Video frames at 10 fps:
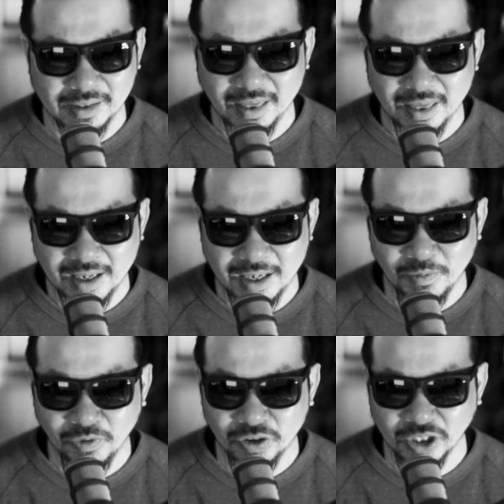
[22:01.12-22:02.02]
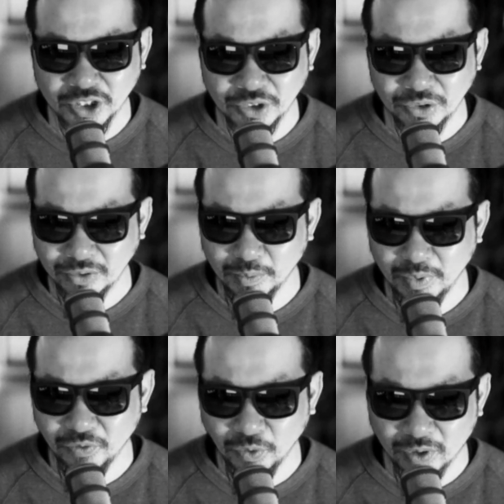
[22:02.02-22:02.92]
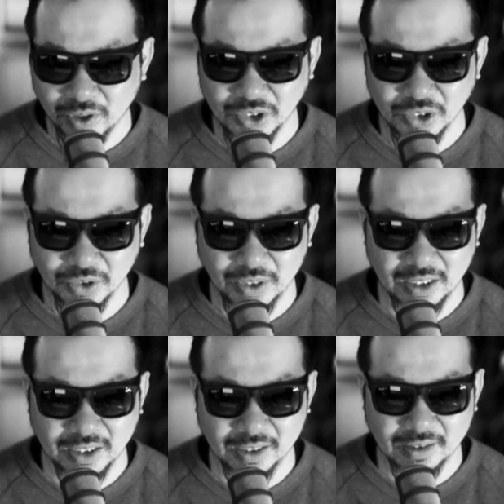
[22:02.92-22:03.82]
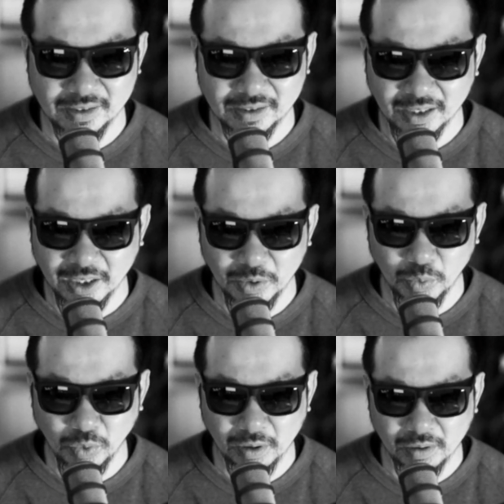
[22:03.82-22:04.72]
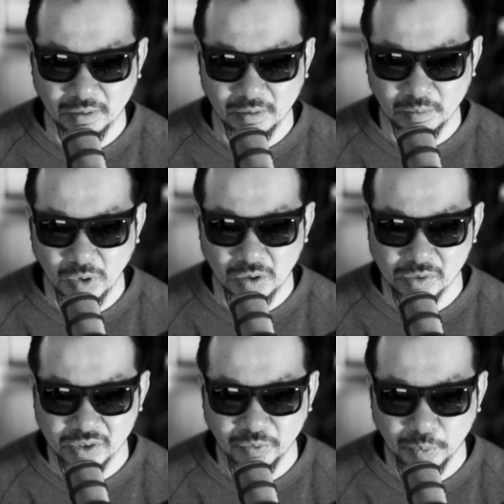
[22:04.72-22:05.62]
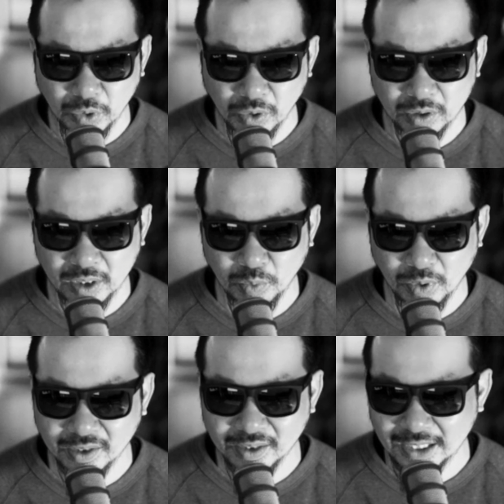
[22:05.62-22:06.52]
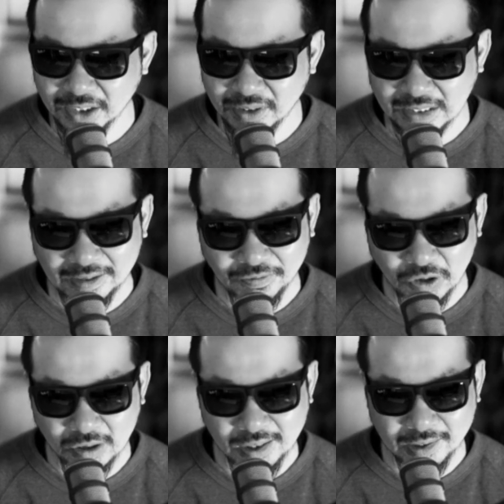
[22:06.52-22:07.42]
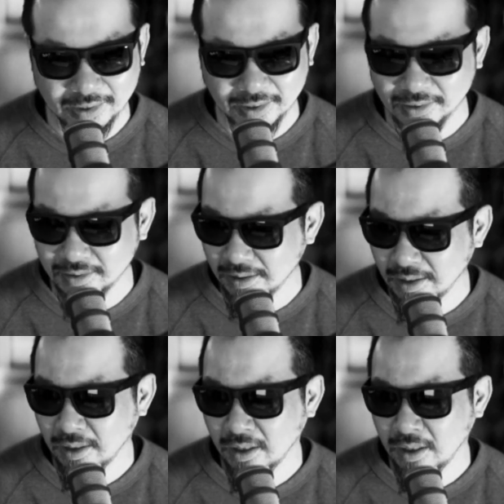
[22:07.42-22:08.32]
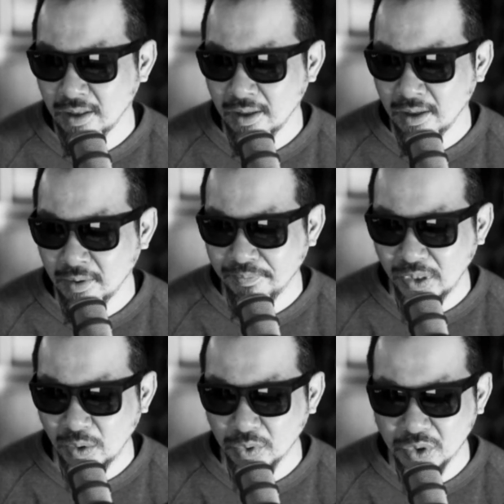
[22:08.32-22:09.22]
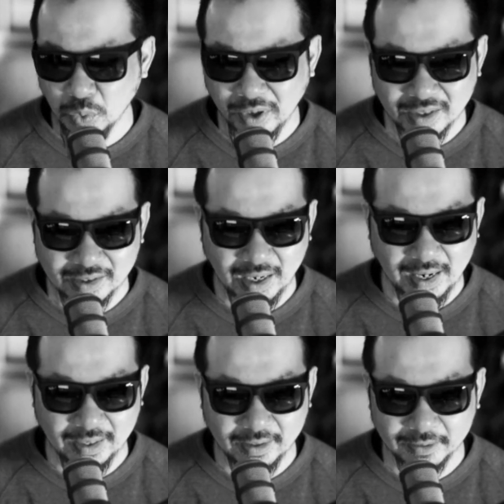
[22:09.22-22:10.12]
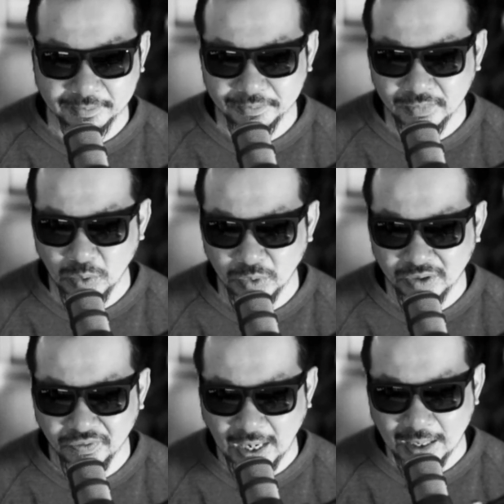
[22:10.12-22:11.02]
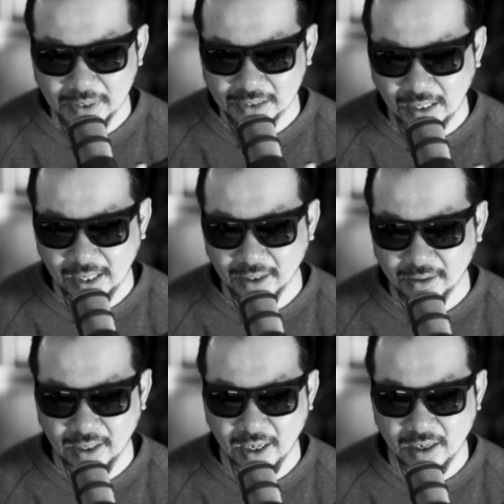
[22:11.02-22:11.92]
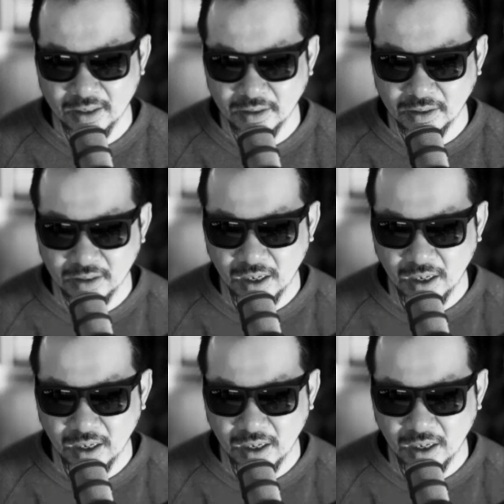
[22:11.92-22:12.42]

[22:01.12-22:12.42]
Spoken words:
a theme for a shoot before the shoot, and just to see what models have brought and what accessories they've got, and just what the weather's like and what the vibe is like, and